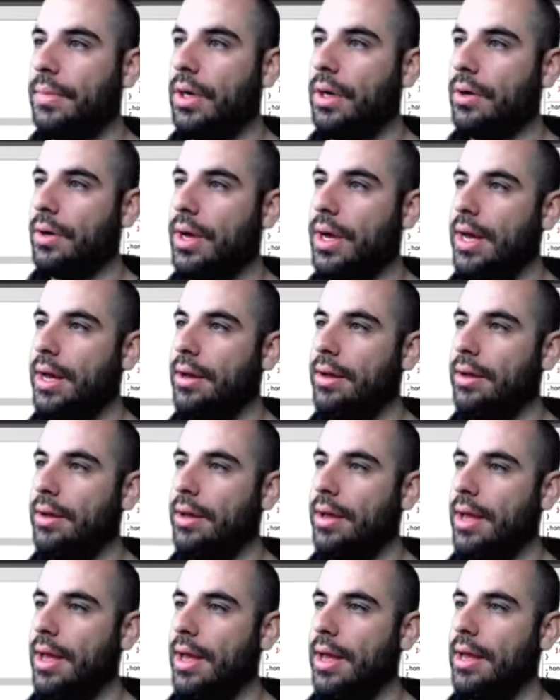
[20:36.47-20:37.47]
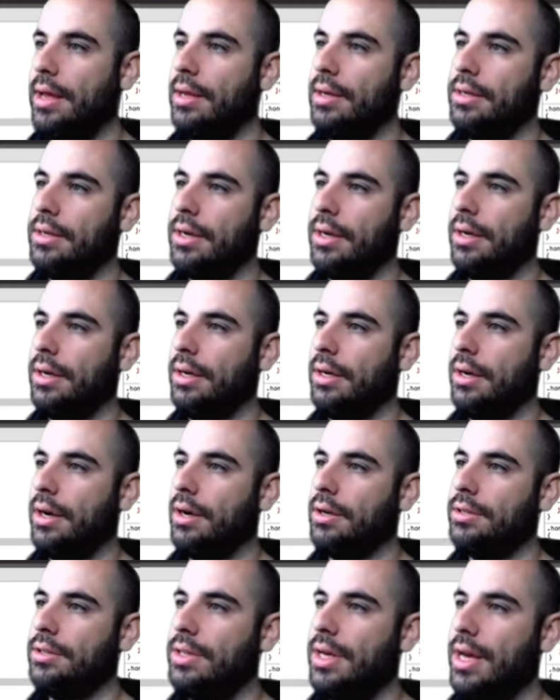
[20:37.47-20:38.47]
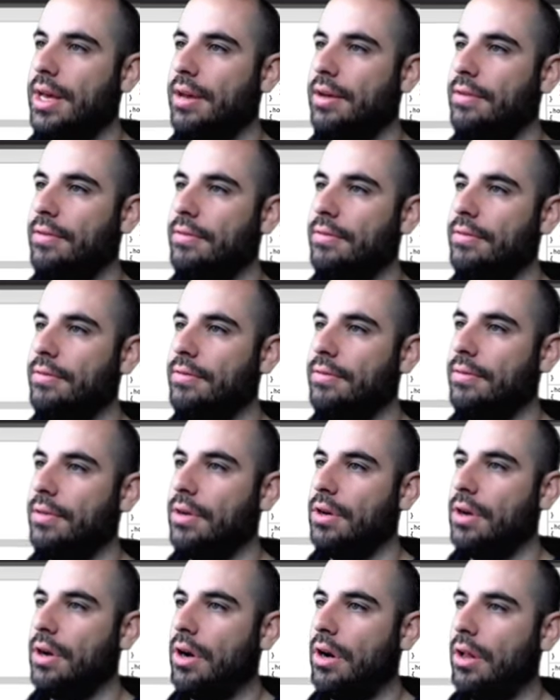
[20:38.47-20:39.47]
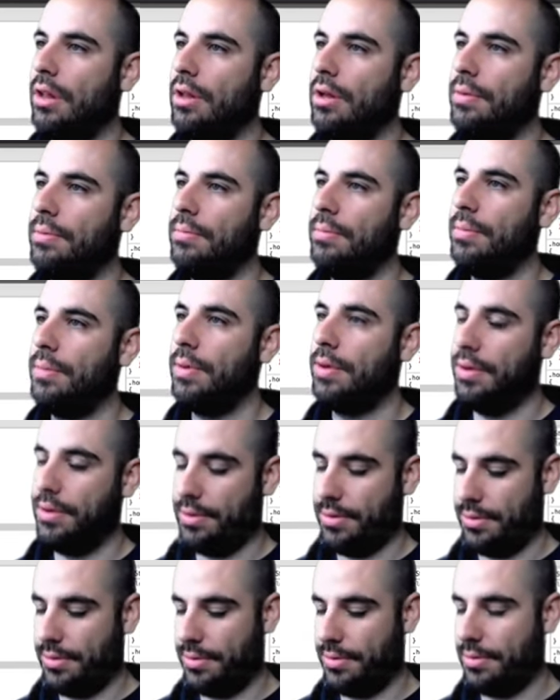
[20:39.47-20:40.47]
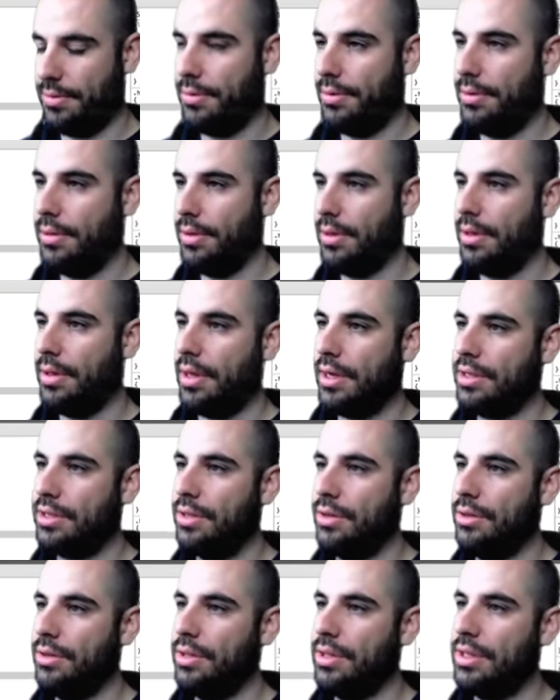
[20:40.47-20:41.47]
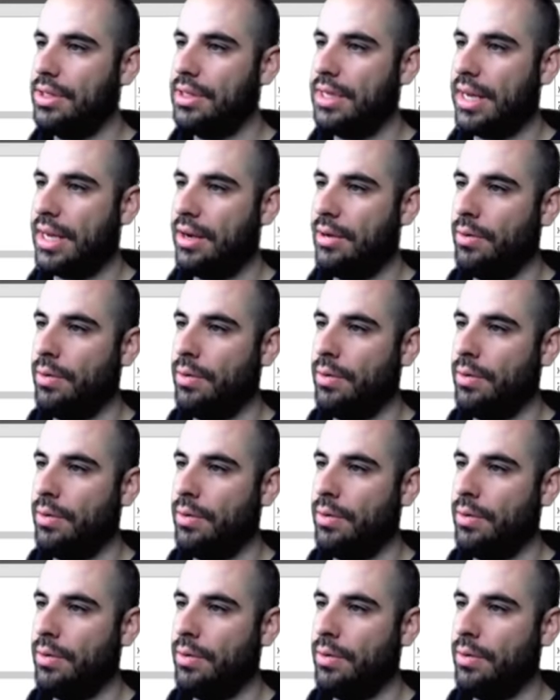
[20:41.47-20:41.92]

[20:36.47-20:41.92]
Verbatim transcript: Okay, and uh, I'll say column, I'll say the second